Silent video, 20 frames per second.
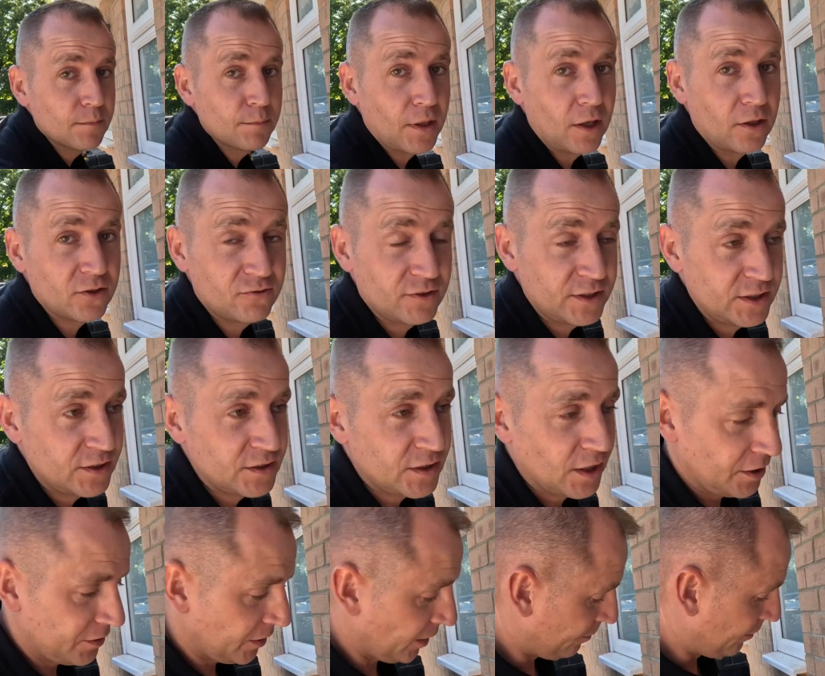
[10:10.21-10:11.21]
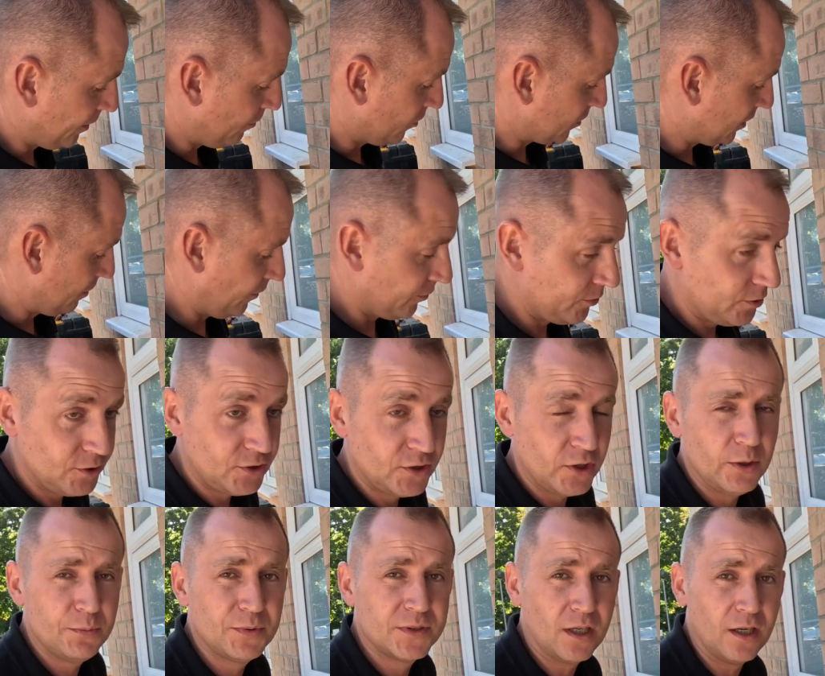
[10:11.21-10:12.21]
Plasterus just turned up, he wants to be on
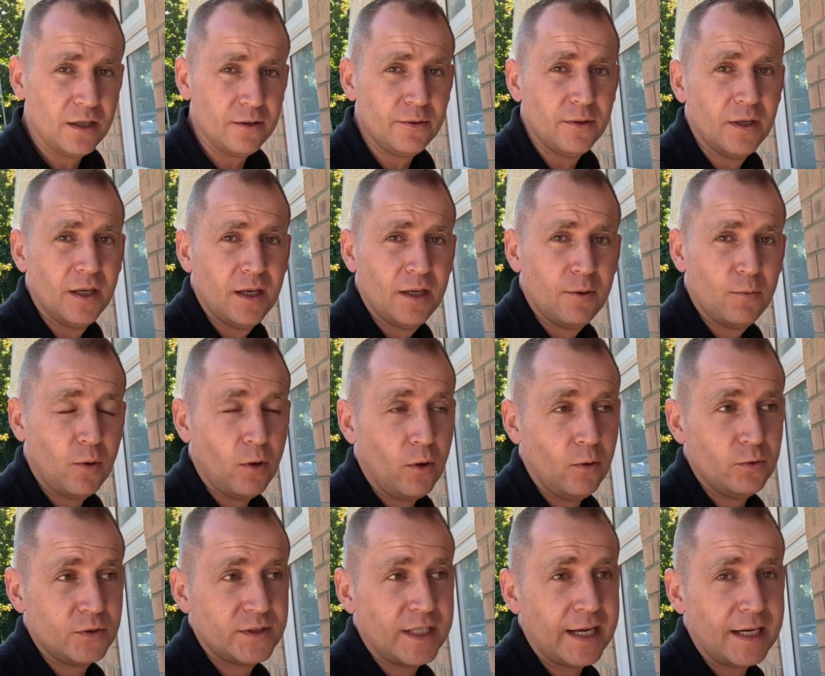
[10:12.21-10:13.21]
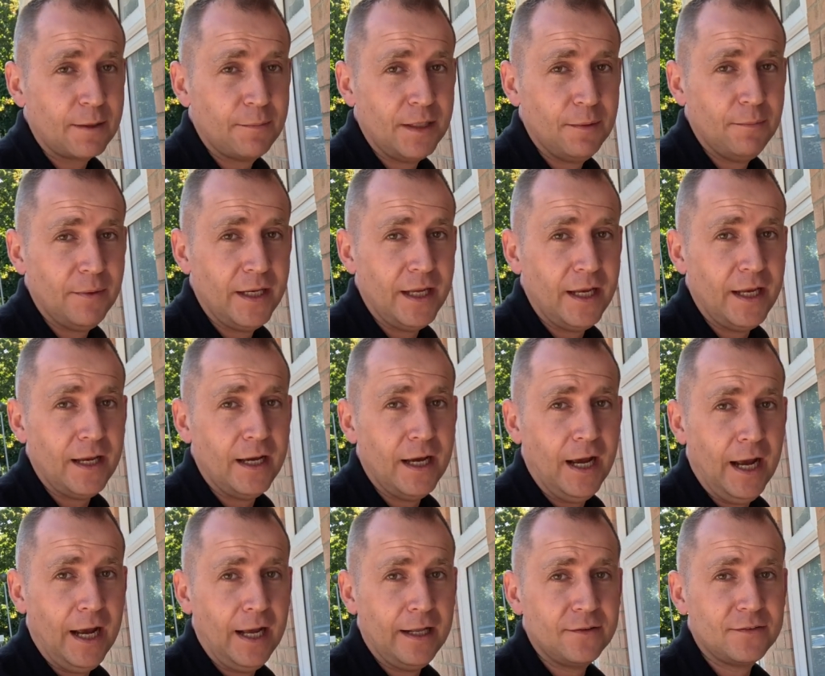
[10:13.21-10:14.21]
YouTube, so we'll tag him in a minute
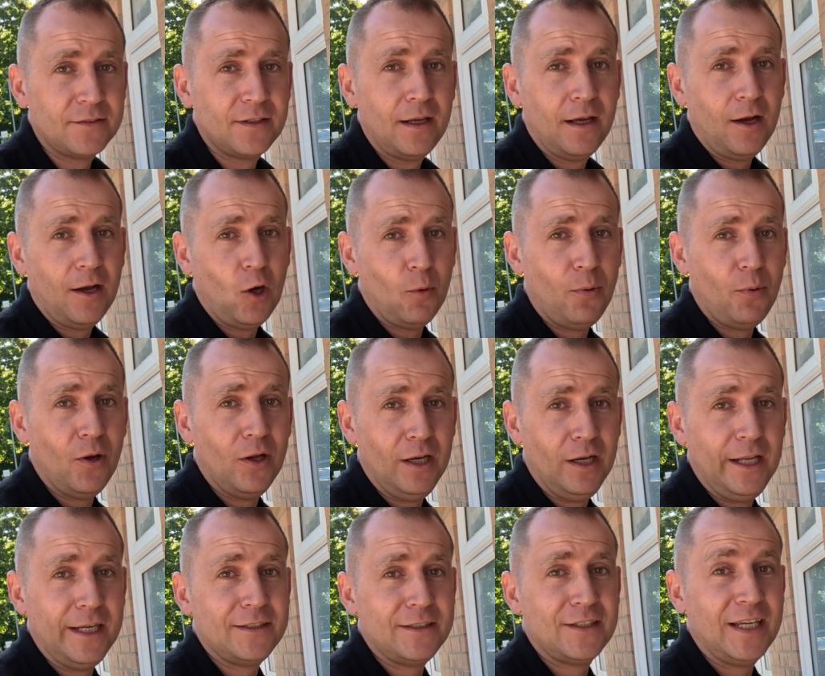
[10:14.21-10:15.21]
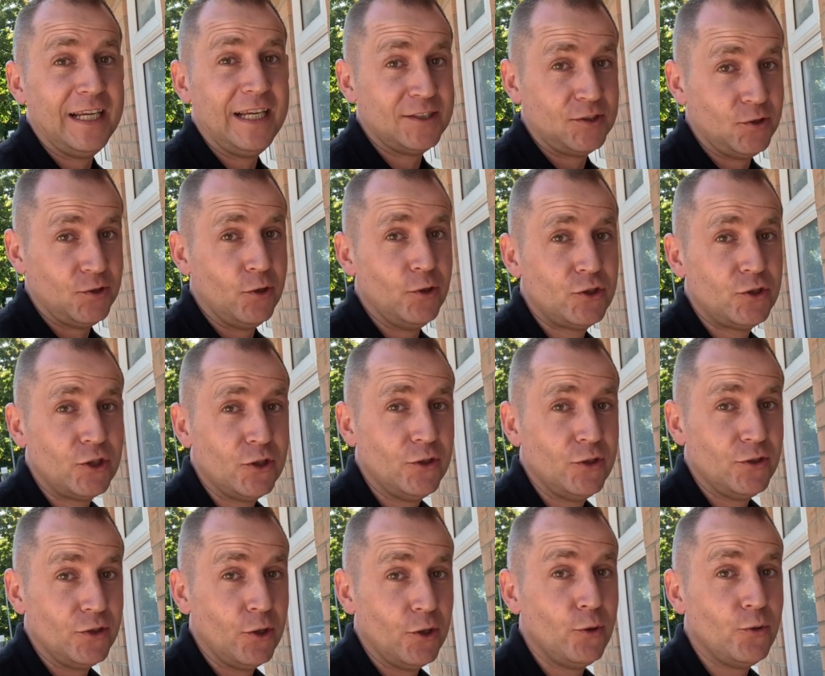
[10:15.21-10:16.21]
and I'll put a link to his new,
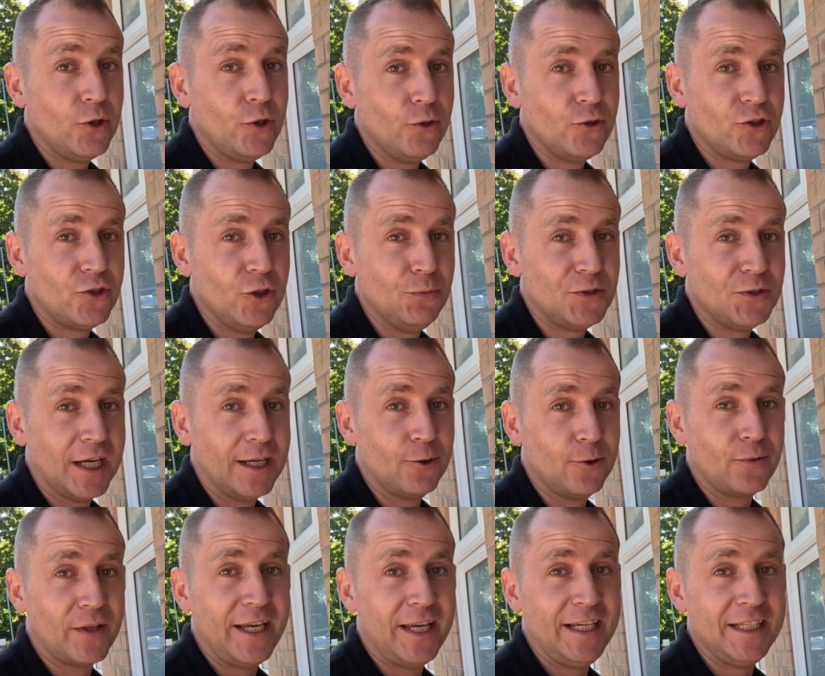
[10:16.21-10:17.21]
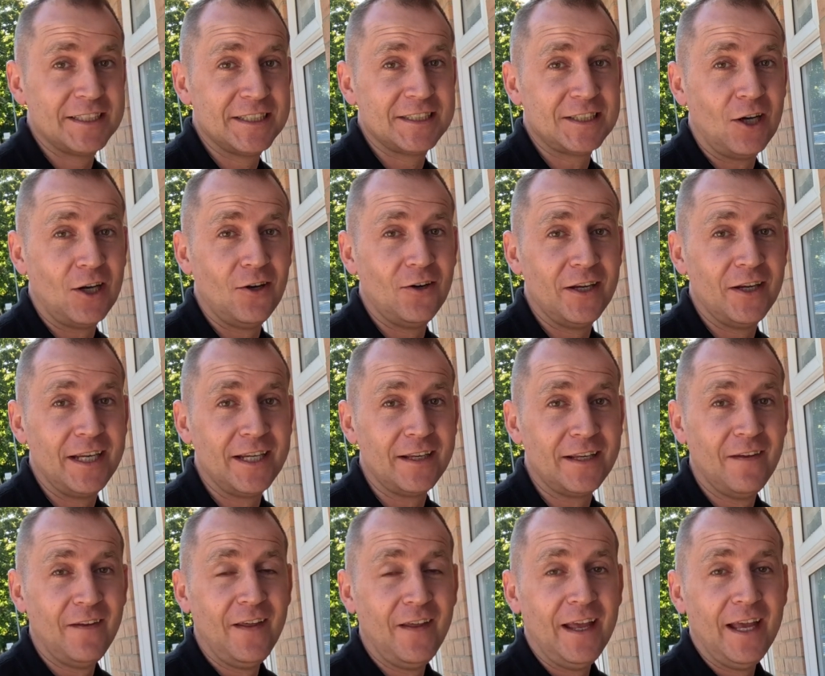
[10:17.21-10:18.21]
new YouTube channel that he is starting
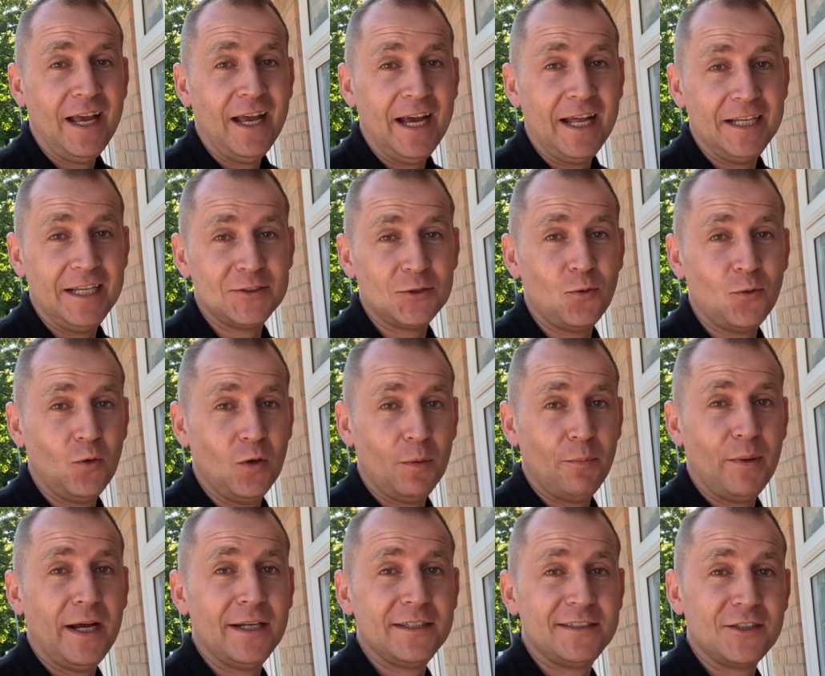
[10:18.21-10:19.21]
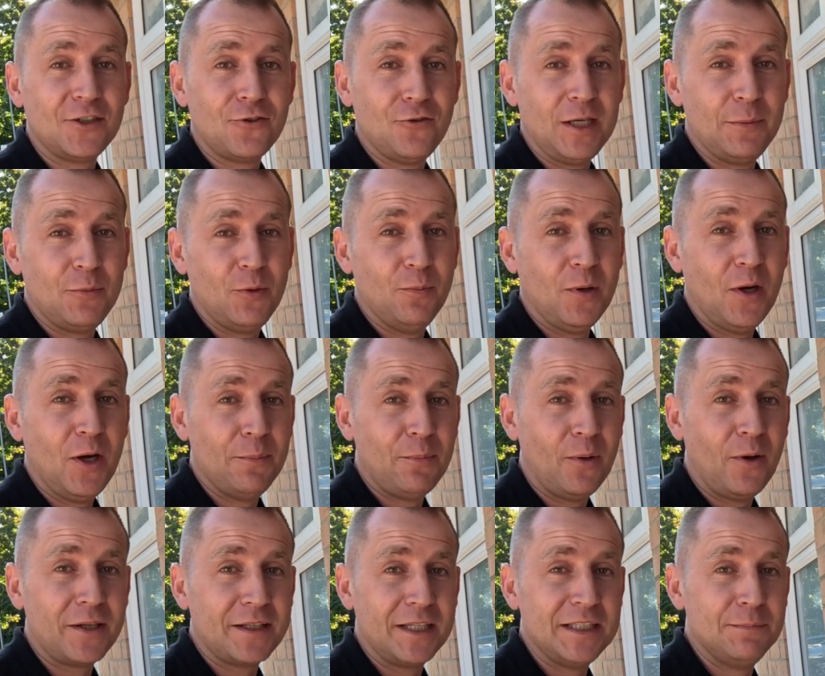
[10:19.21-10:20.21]
and it's all about this incredible
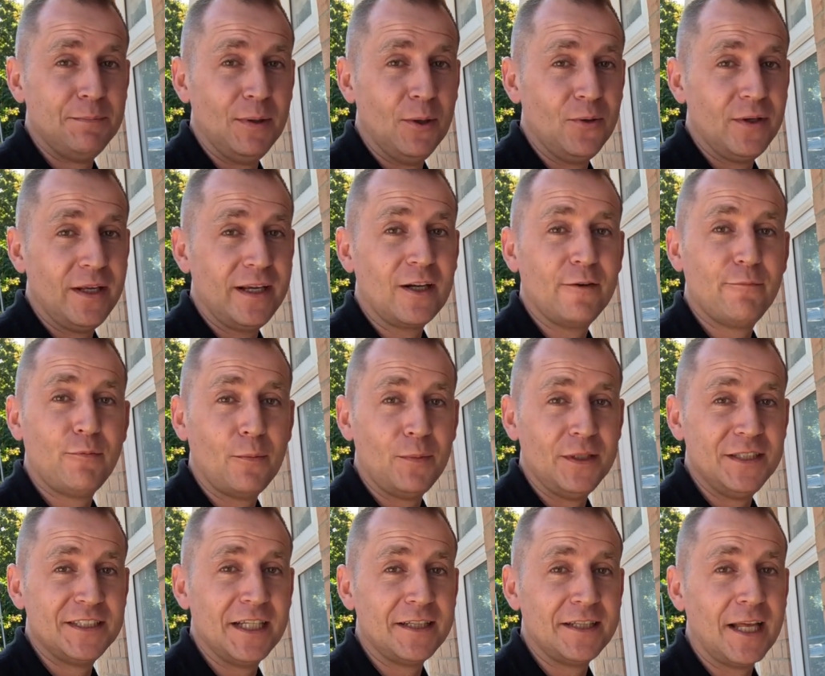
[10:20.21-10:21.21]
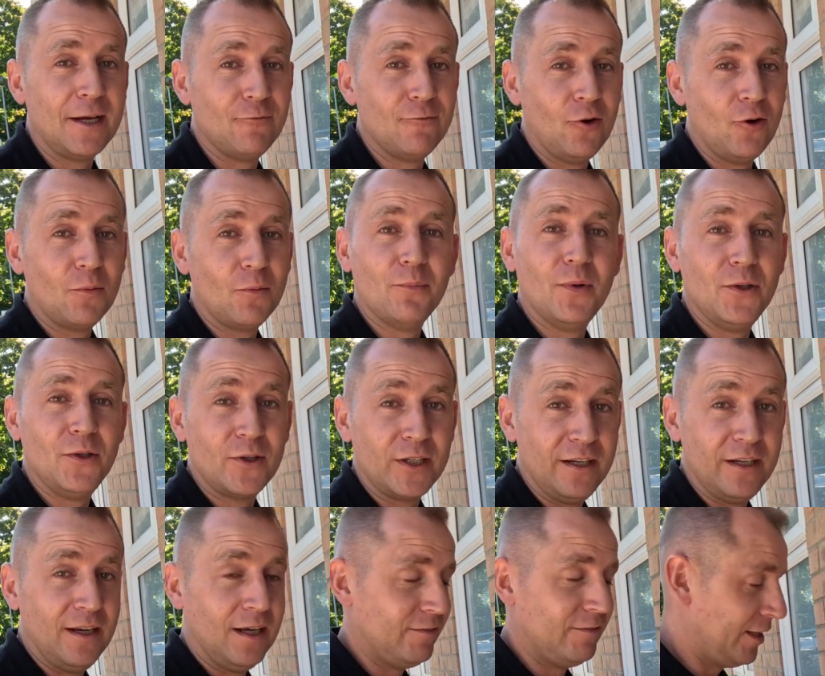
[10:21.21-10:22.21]
motorbike that he's building. I've probably said that wrong, but you're gonna
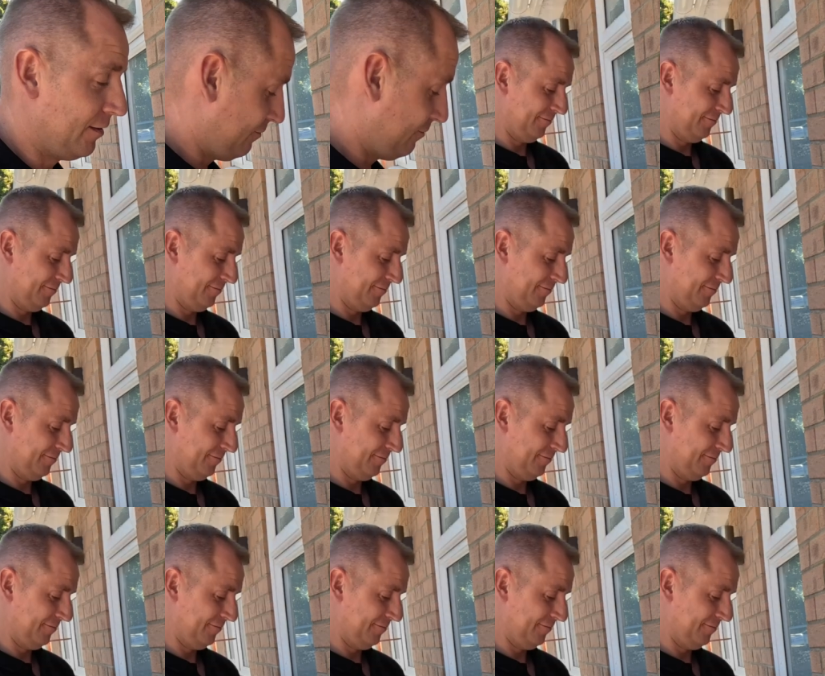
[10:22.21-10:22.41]
love it.